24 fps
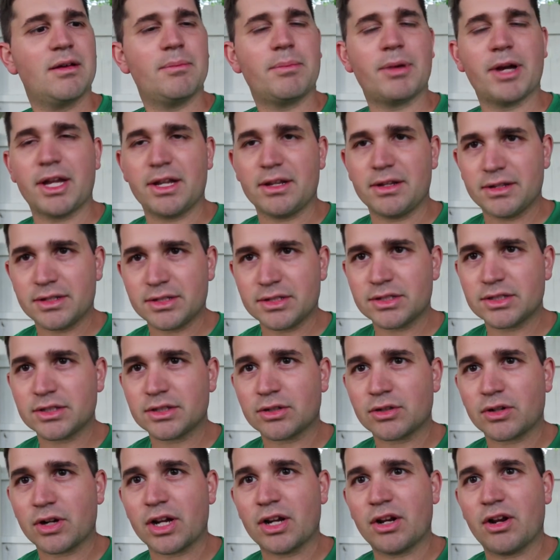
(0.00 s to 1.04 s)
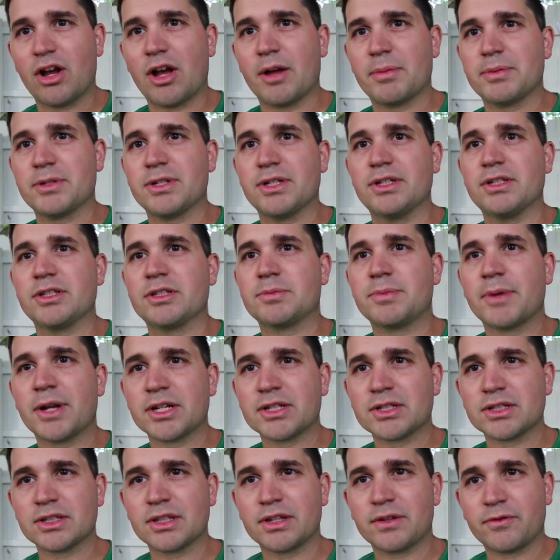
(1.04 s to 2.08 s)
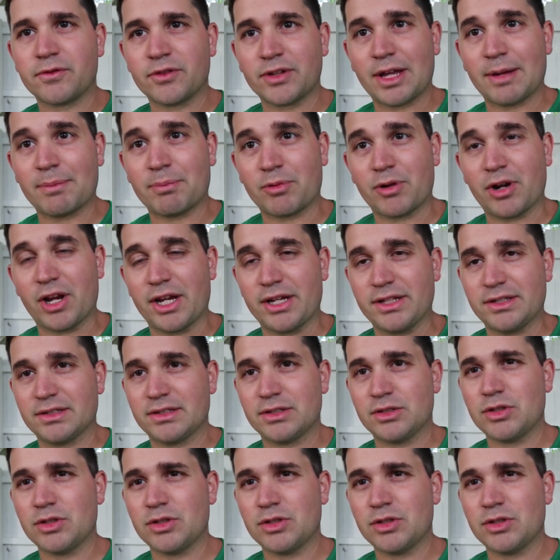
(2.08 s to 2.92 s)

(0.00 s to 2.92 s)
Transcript: But this is a great option, especially for that price.